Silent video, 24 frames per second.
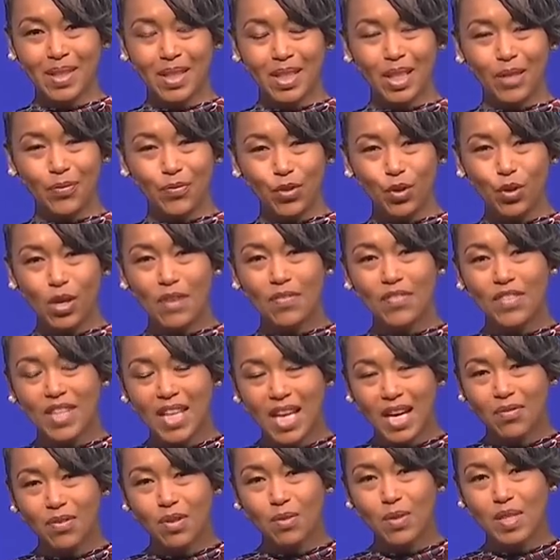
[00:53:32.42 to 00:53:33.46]
If you have
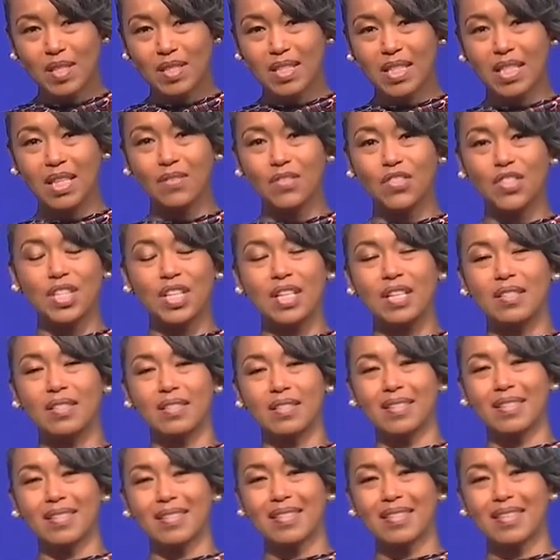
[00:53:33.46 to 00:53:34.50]
never received
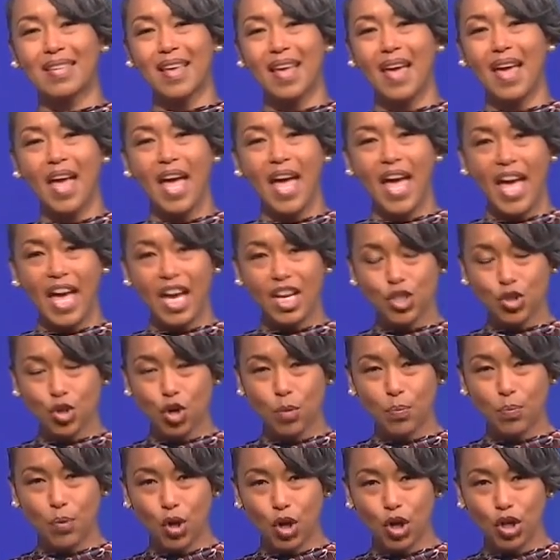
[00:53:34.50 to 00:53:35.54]
Jesus as
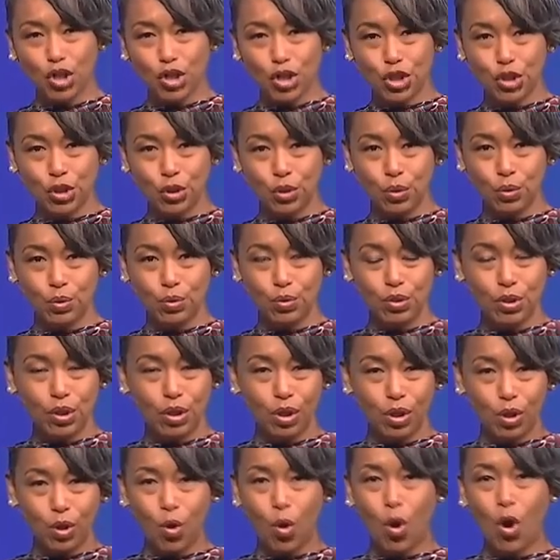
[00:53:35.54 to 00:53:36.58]
your personal
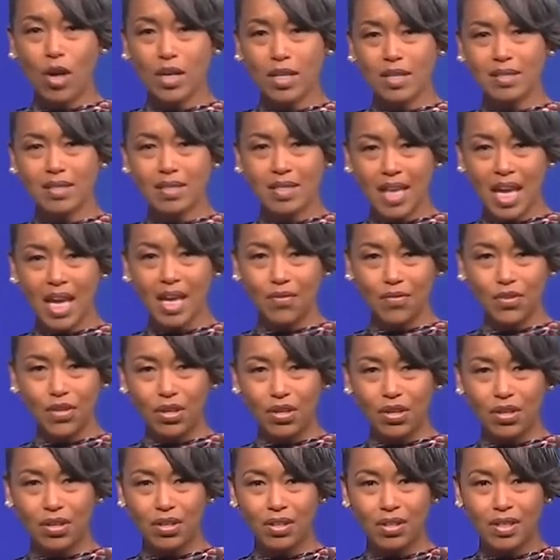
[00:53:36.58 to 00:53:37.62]
Lord and
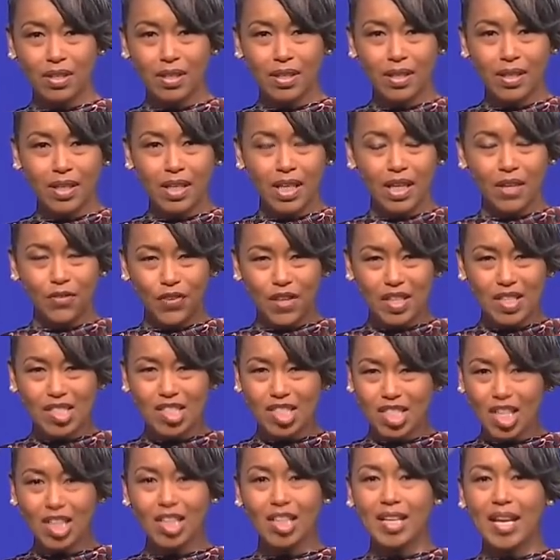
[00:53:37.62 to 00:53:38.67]
Savior, if he's
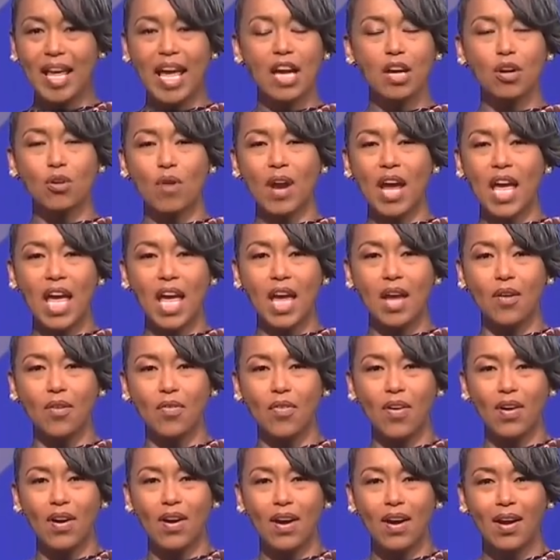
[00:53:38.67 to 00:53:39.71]
still in that
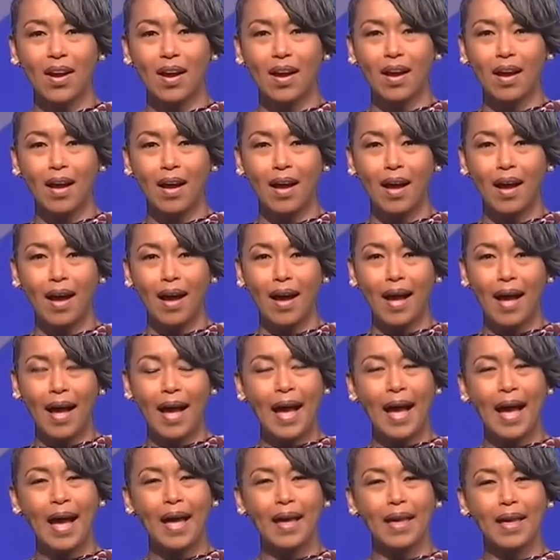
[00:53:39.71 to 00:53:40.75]
grave,
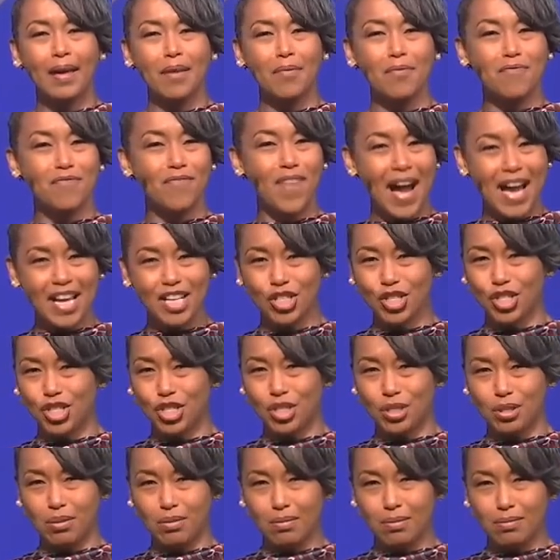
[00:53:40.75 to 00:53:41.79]
I
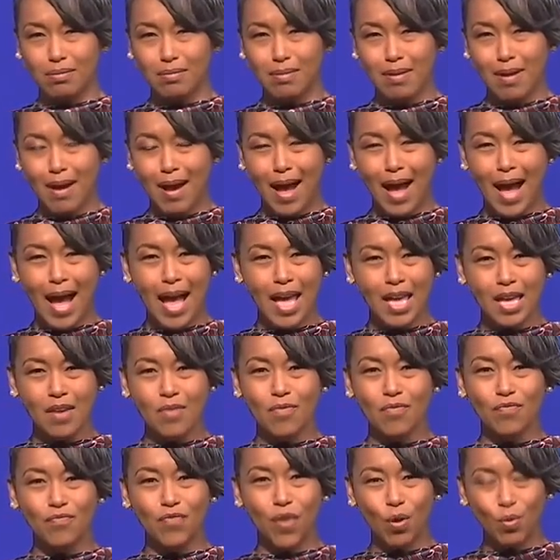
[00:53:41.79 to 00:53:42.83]
invite you, I
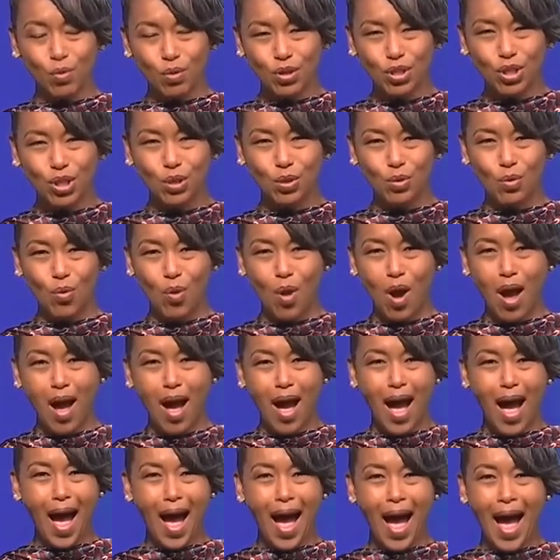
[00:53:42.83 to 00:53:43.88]
invoke you,
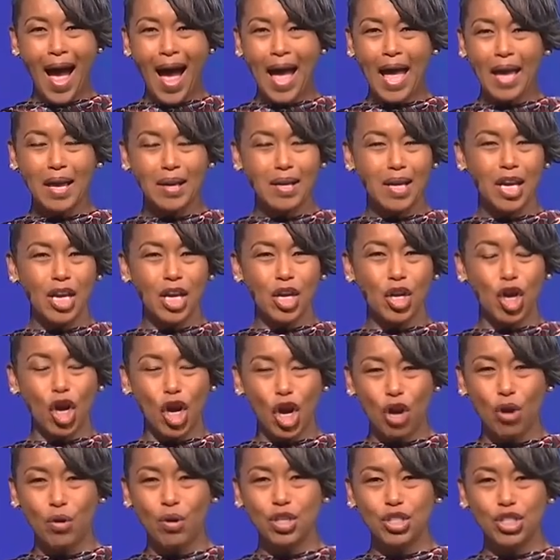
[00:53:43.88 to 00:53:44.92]
I
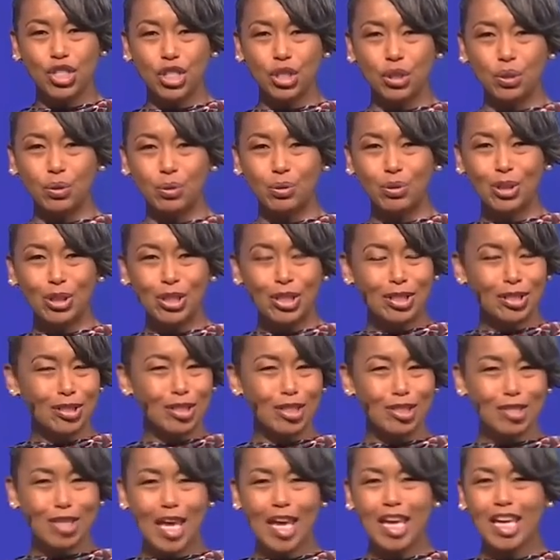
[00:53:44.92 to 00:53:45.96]
encourage you
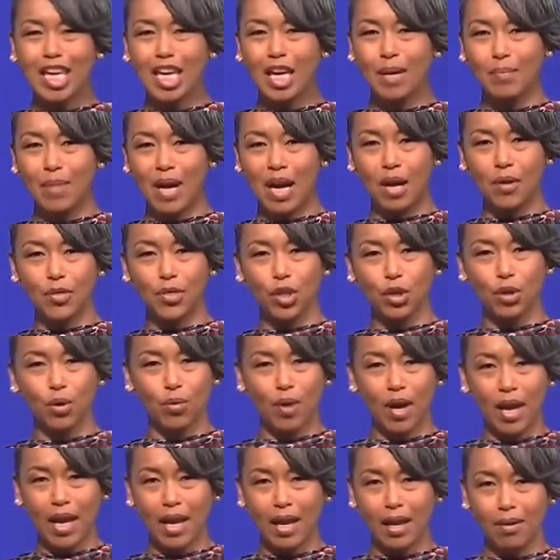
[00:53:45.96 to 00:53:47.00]
to take him out the
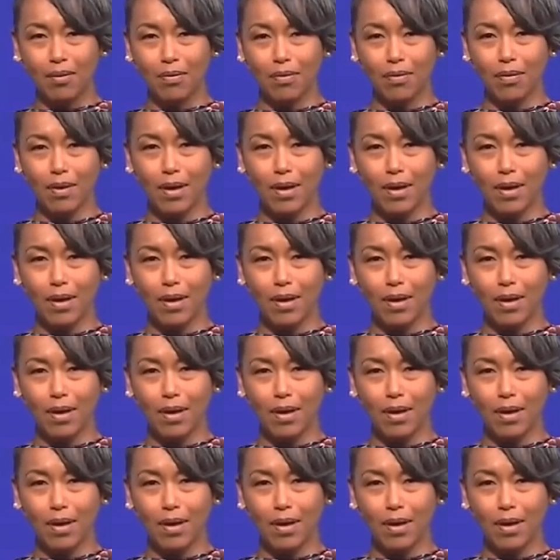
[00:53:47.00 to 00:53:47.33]
grave,